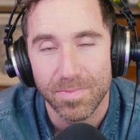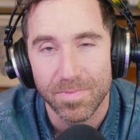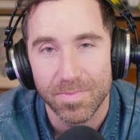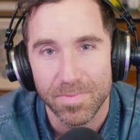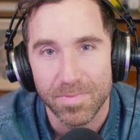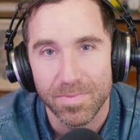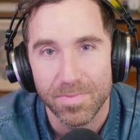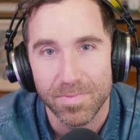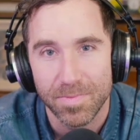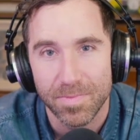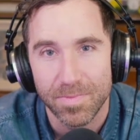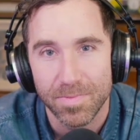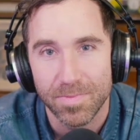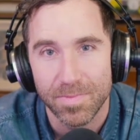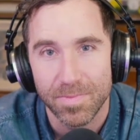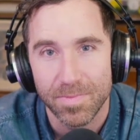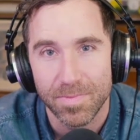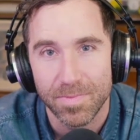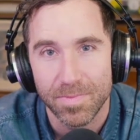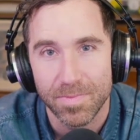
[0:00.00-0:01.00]

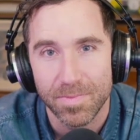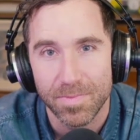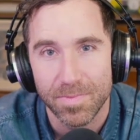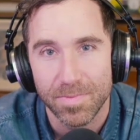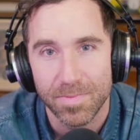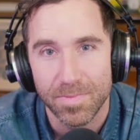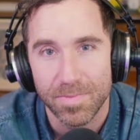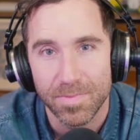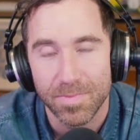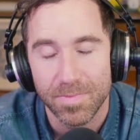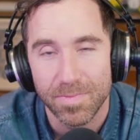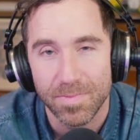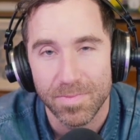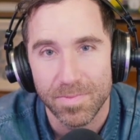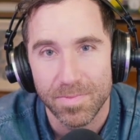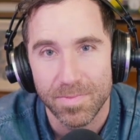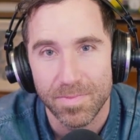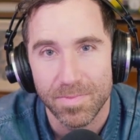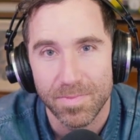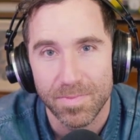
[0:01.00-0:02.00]

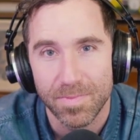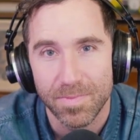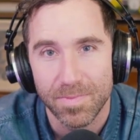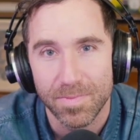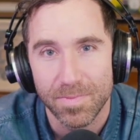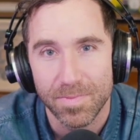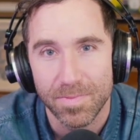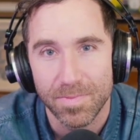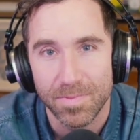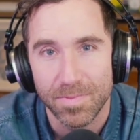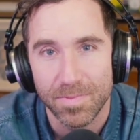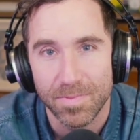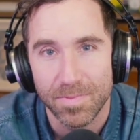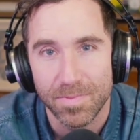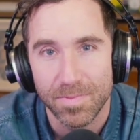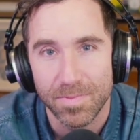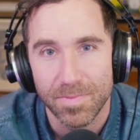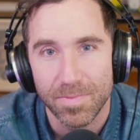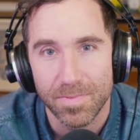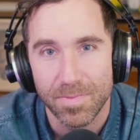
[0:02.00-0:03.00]

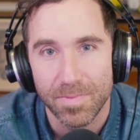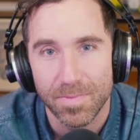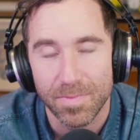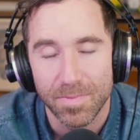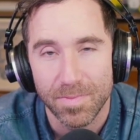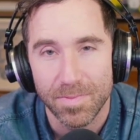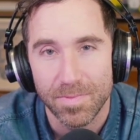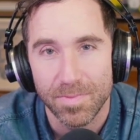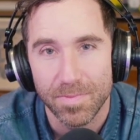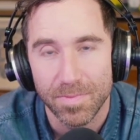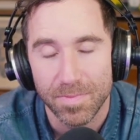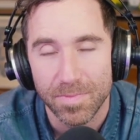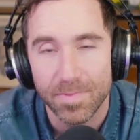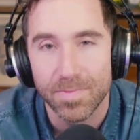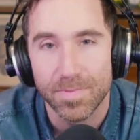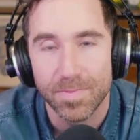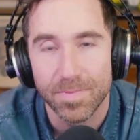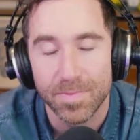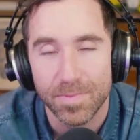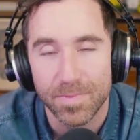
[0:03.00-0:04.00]

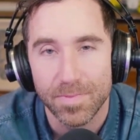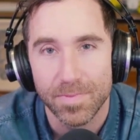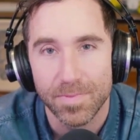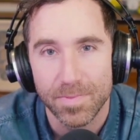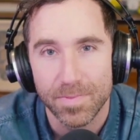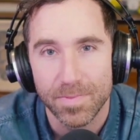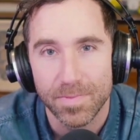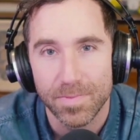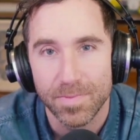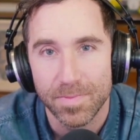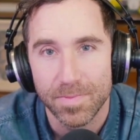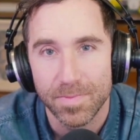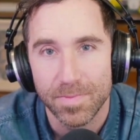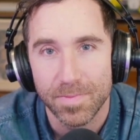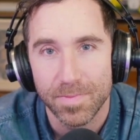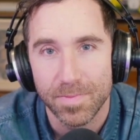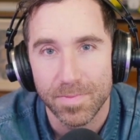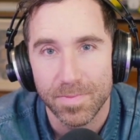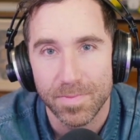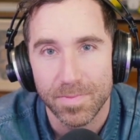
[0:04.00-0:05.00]

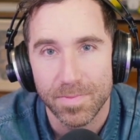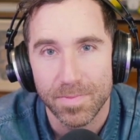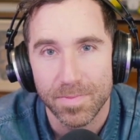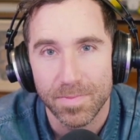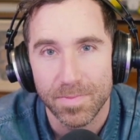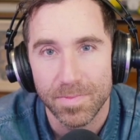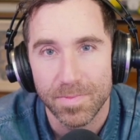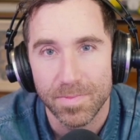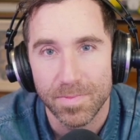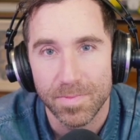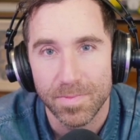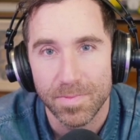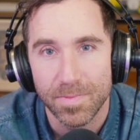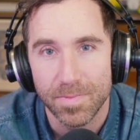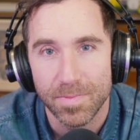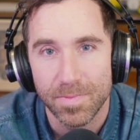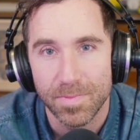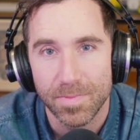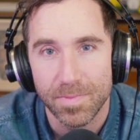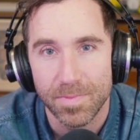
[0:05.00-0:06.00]

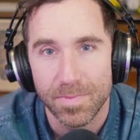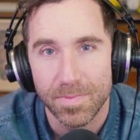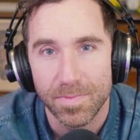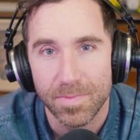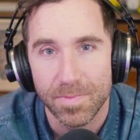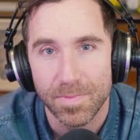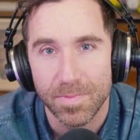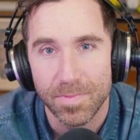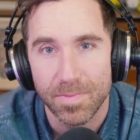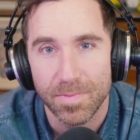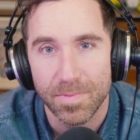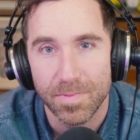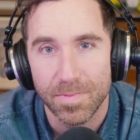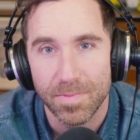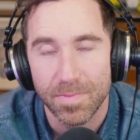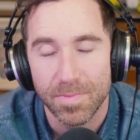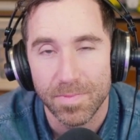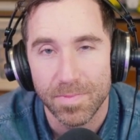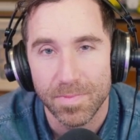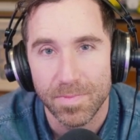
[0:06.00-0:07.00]

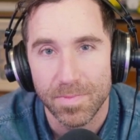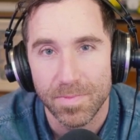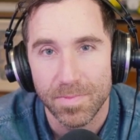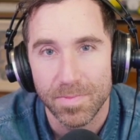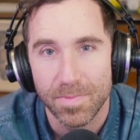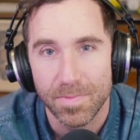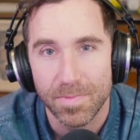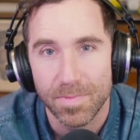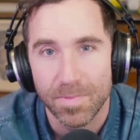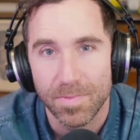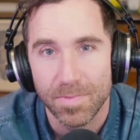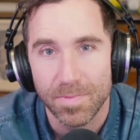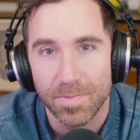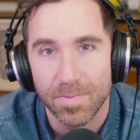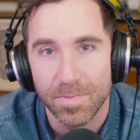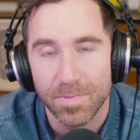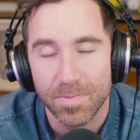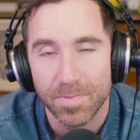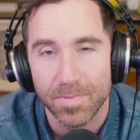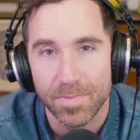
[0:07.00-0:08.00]
No words are spoken by the person on screen.